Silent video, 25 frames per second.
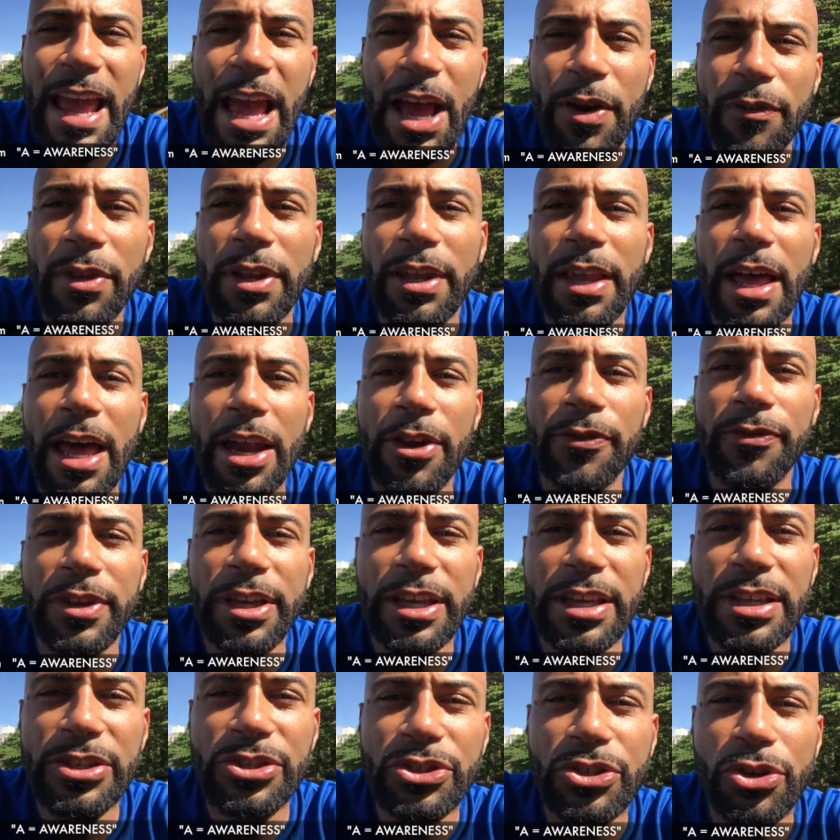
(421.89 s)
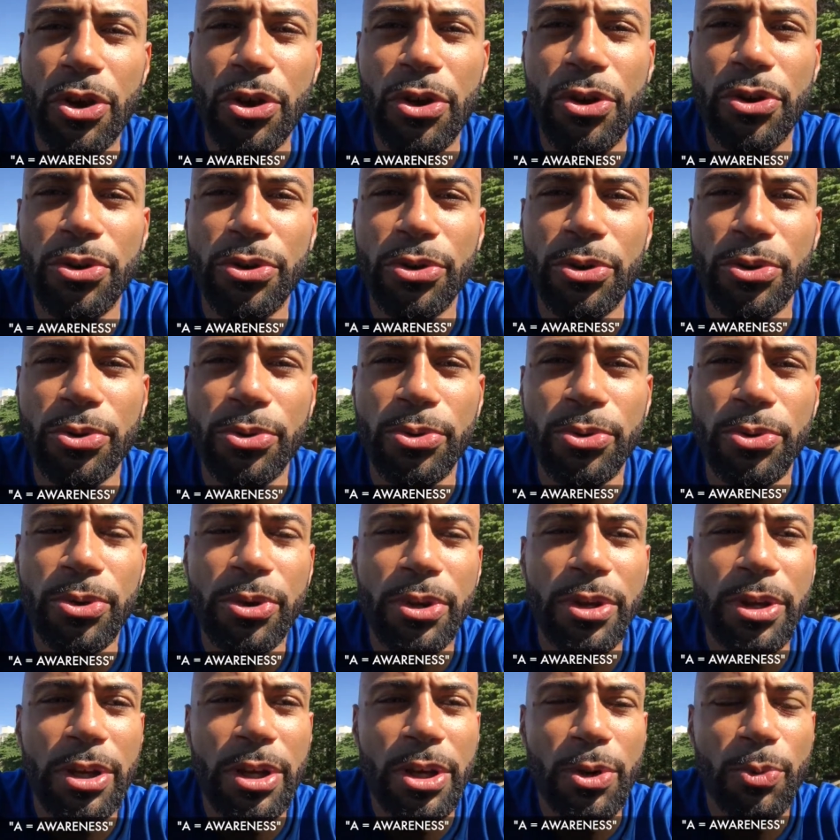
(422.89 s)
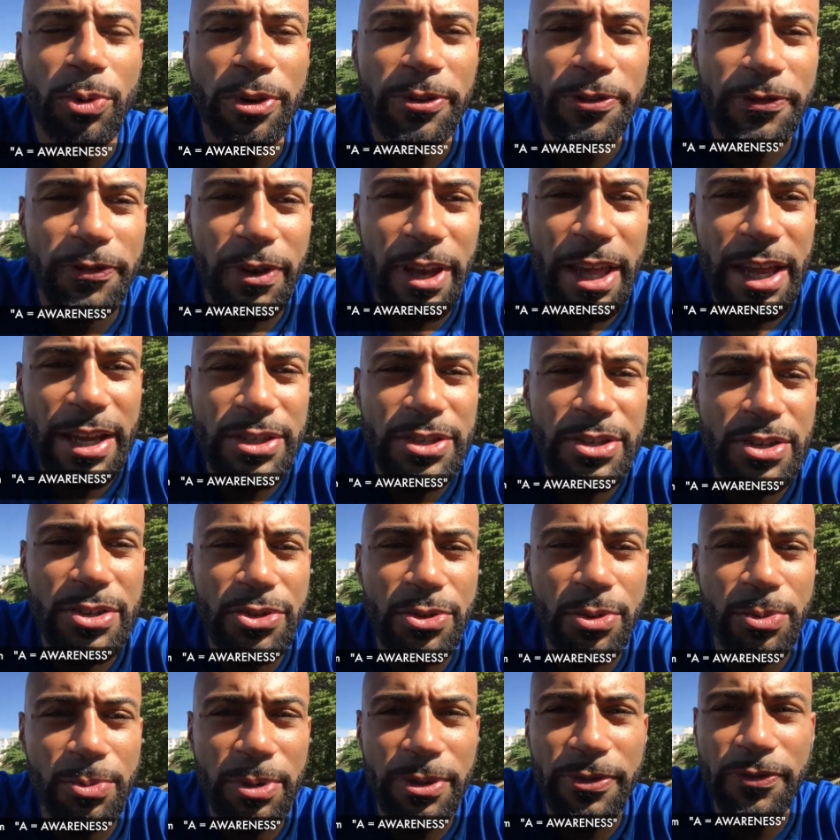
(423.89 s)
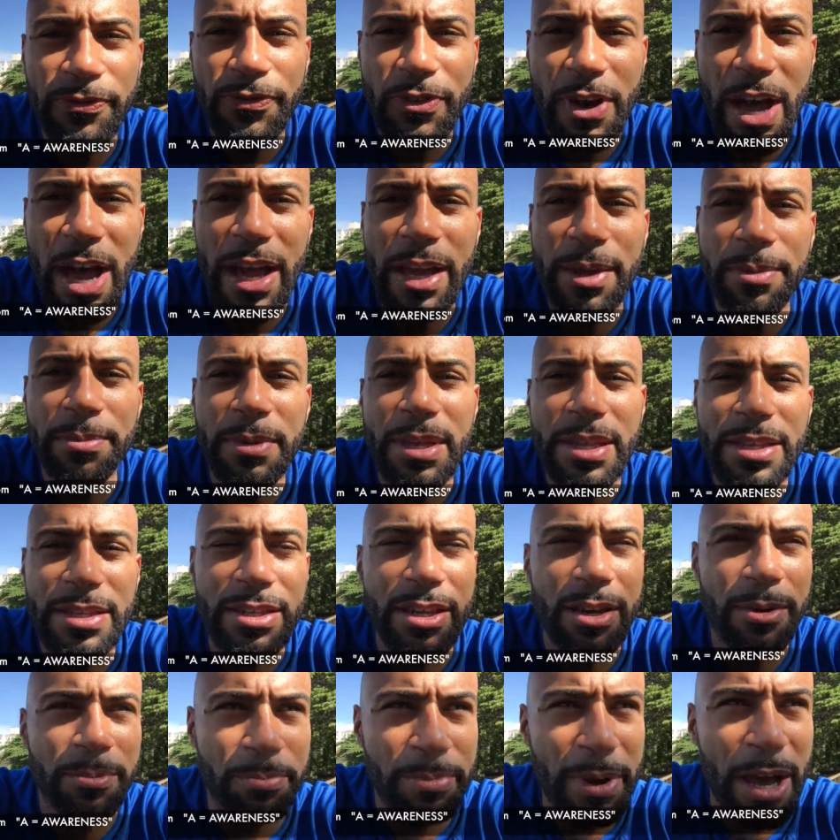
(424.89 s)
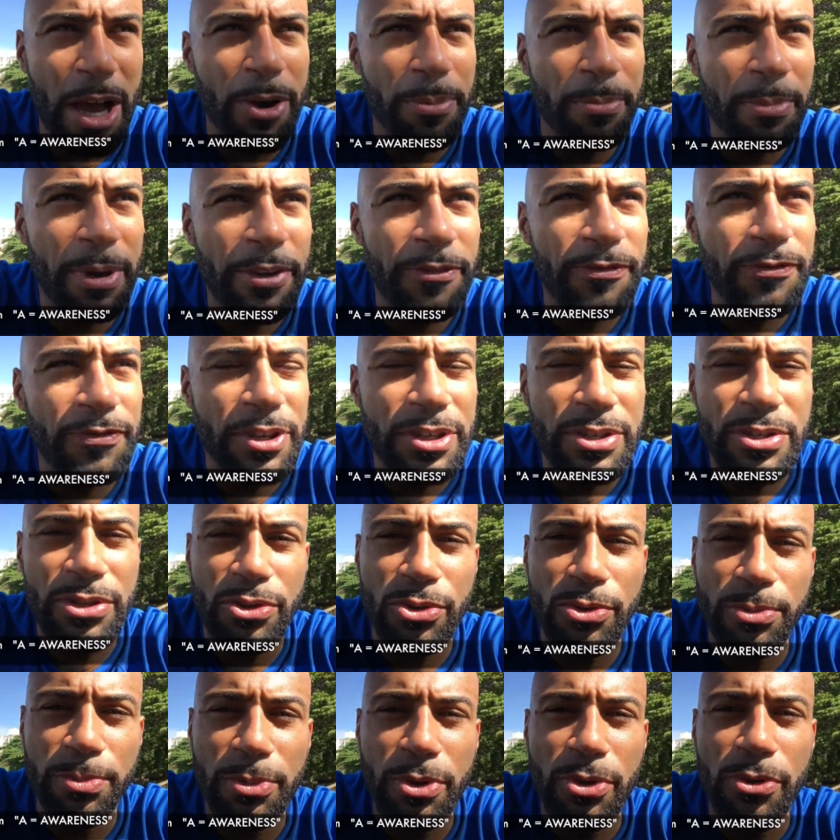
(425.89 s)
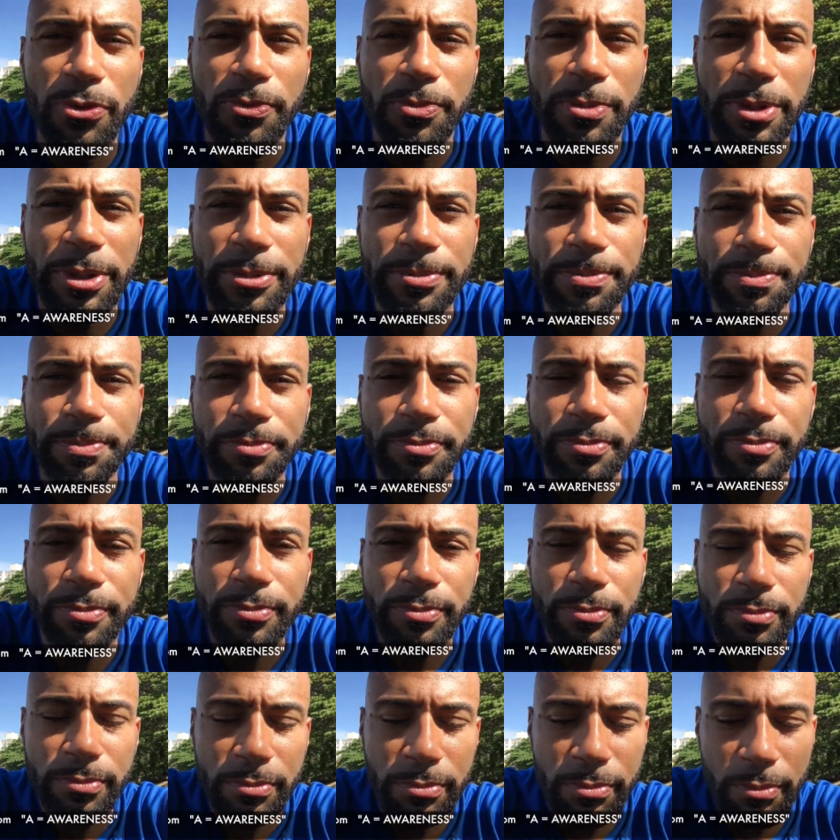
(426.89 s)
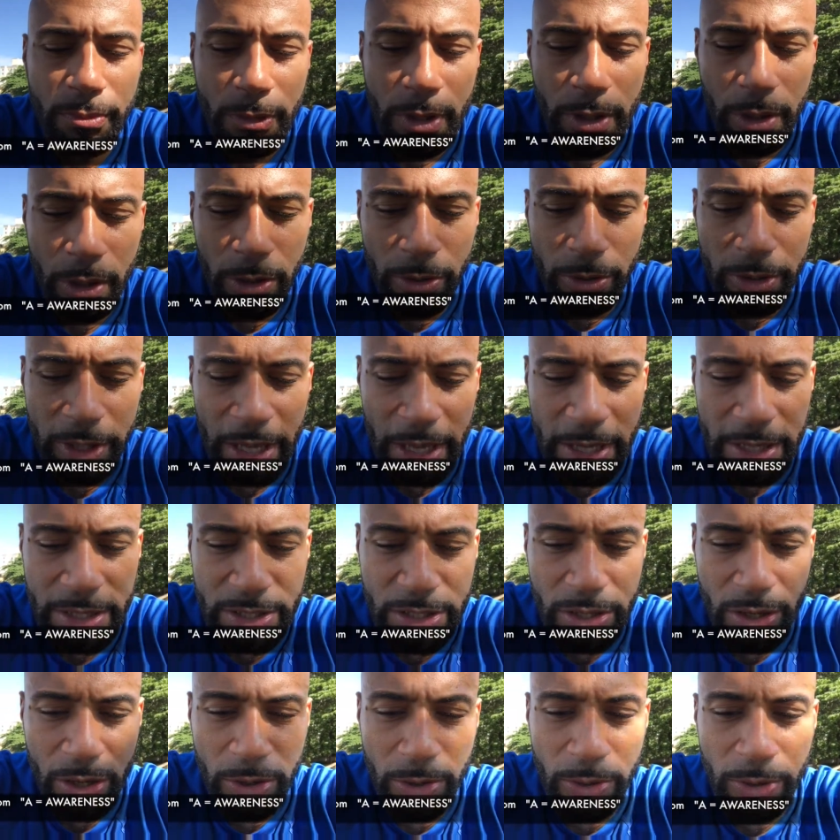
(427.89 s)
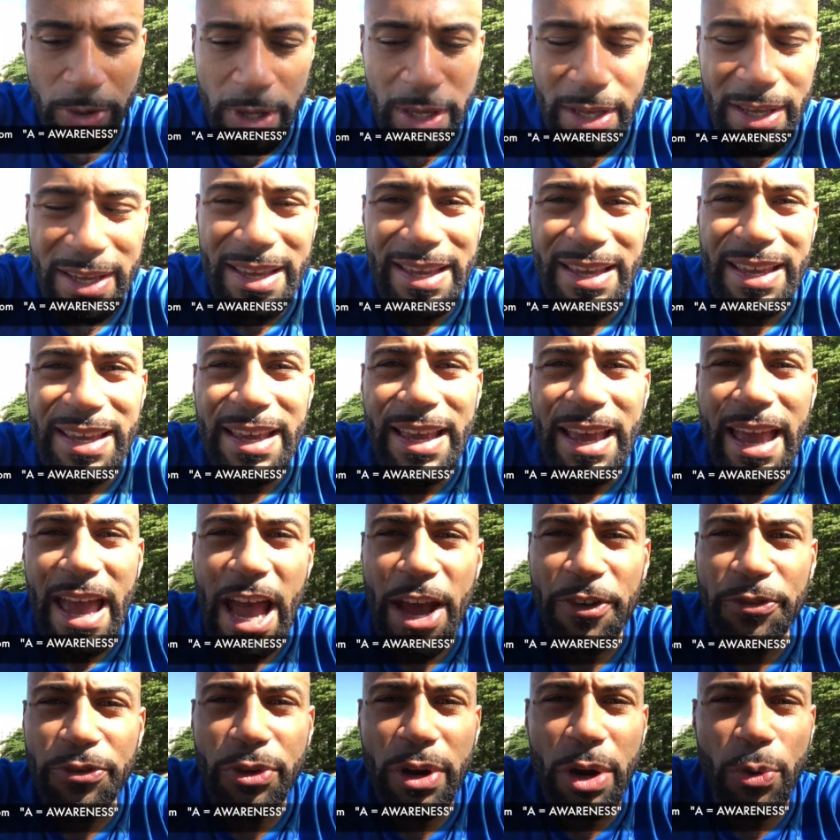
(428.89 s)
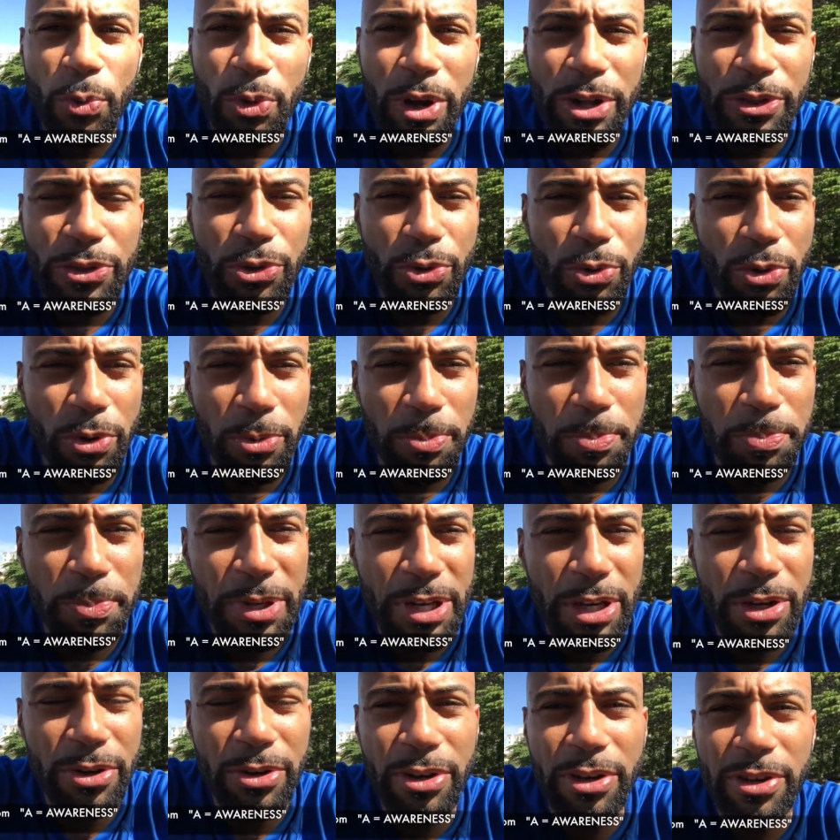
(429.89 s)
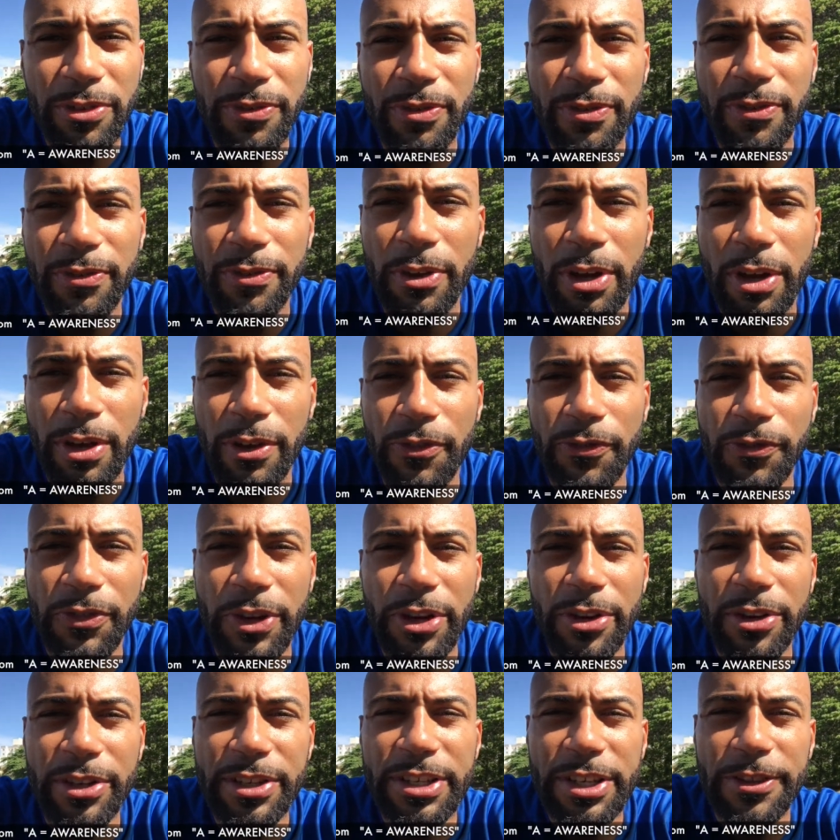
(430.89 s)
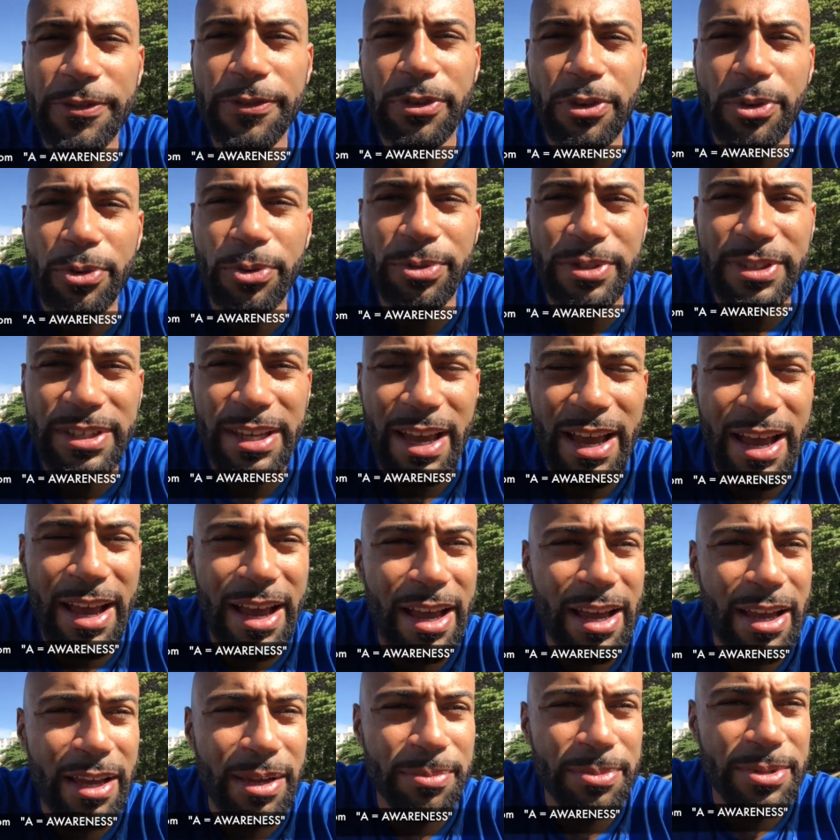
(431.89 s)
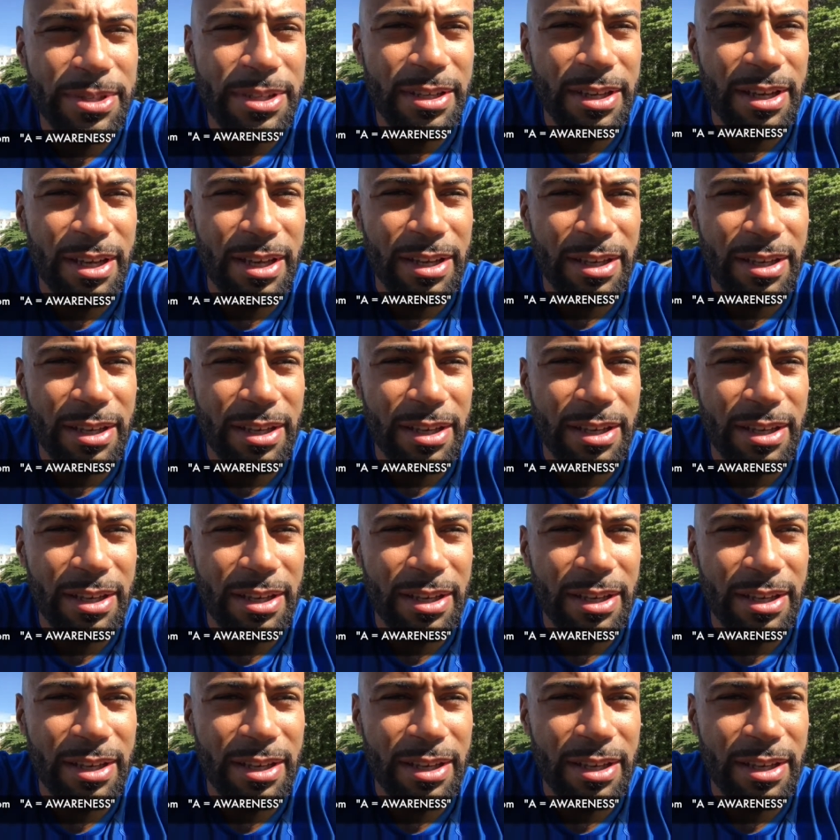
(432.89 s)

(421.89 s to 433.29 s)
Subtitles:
have a lot of internal reflections or refinements about my physical movement. Okay, so after I went through a period of very difficult times,